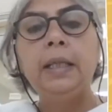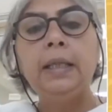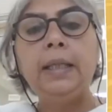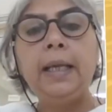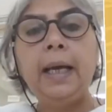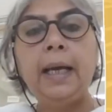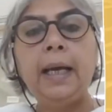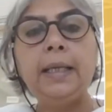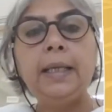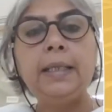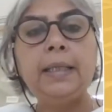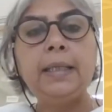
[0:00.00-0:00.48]

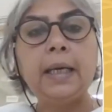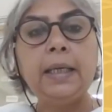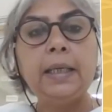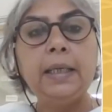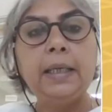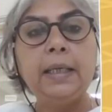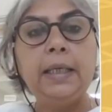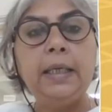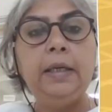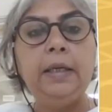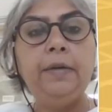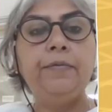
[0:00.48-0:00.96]
that's our
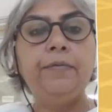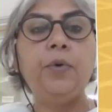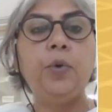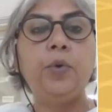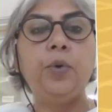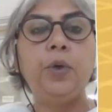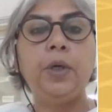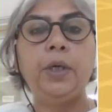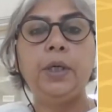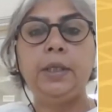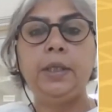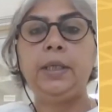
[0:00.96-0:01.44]
key
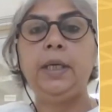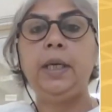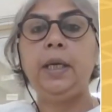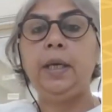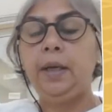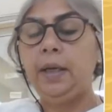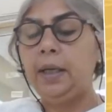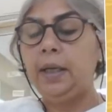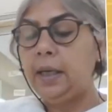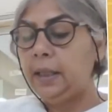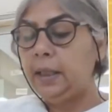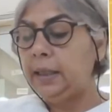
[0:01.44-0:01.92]
focus
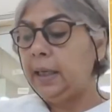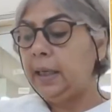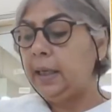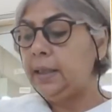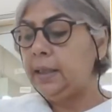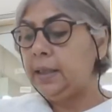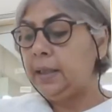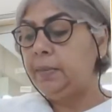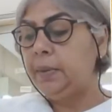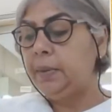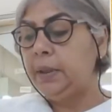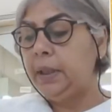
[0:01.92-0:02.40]
area. And
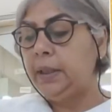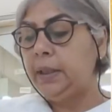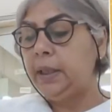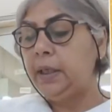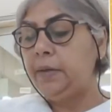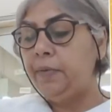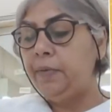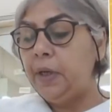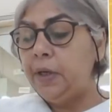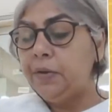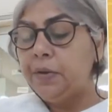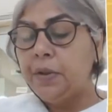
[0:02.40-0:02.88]
that's something
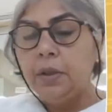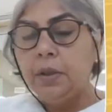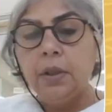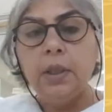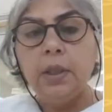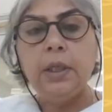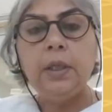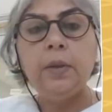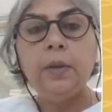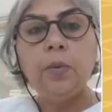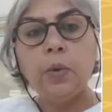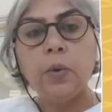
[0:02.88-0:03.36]
that we
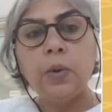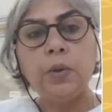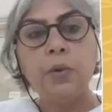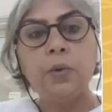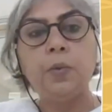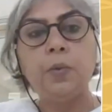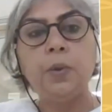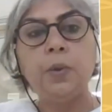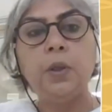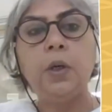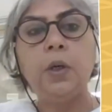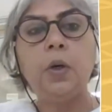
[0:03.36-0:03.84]
really want
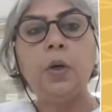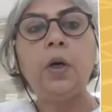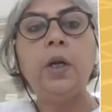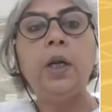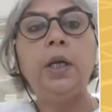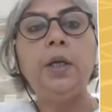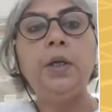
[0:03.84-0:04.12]
to work on.